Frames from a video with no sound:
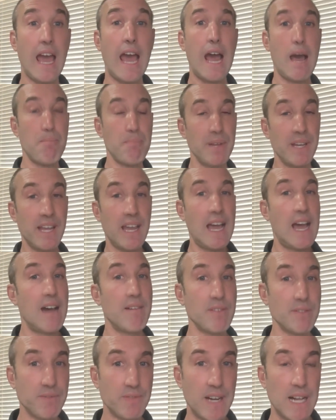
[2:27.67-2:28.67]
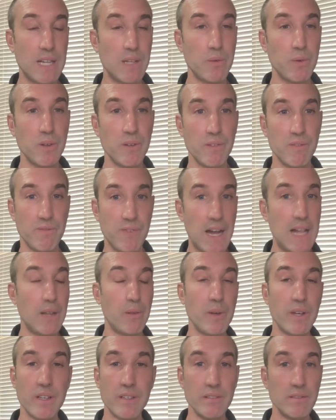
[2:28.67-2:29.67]
happen to have a
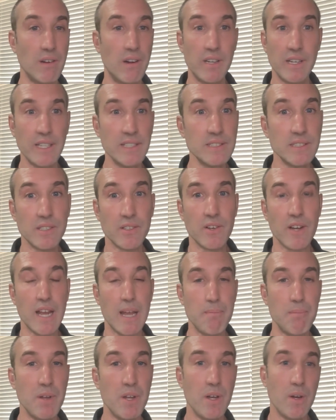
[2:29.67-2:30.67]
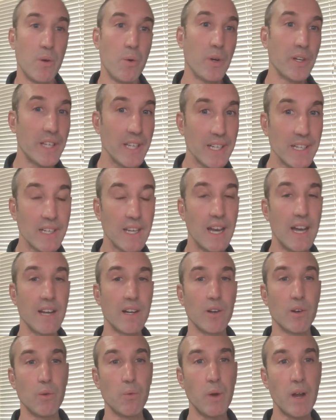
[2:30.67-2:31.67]
following on Instagram or
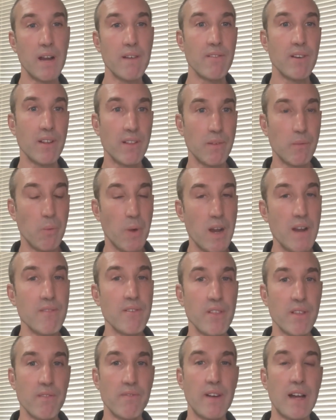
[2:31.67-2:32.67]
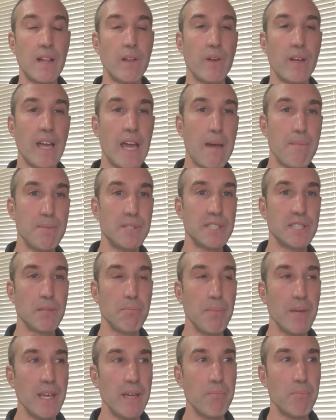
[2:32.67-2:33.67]
TikTok or wherever their following happens to
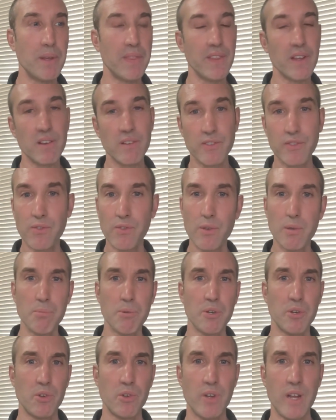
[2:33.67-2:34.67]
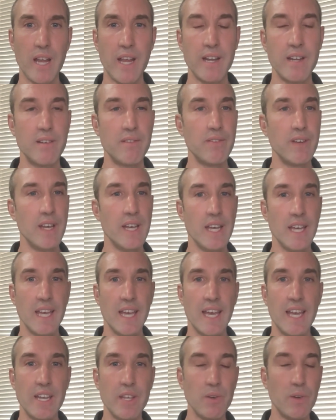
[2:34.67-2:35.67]
be. But they're super creative,
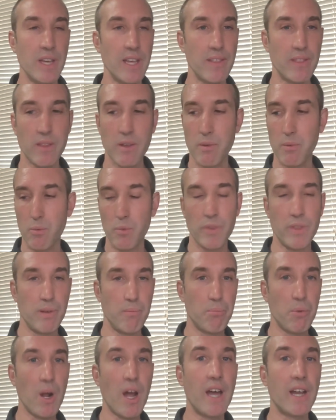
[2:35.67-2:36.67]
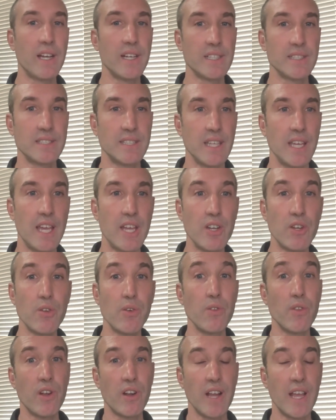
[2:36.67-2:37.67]
and you get the products
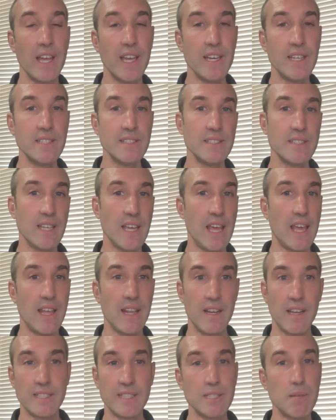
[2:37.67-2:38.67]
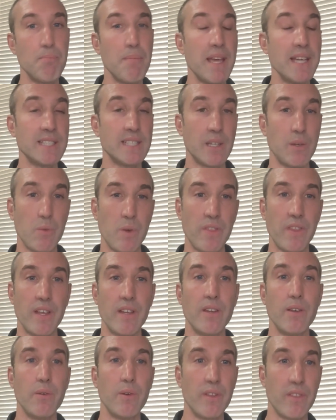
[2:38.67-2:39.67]
into their hands, and it's amazing what they
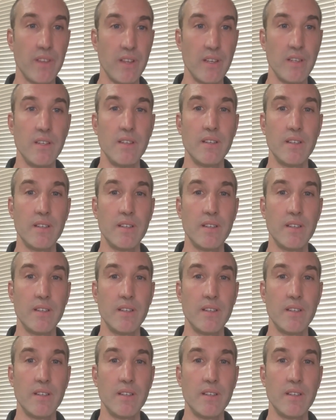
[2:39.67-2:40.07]
do with it.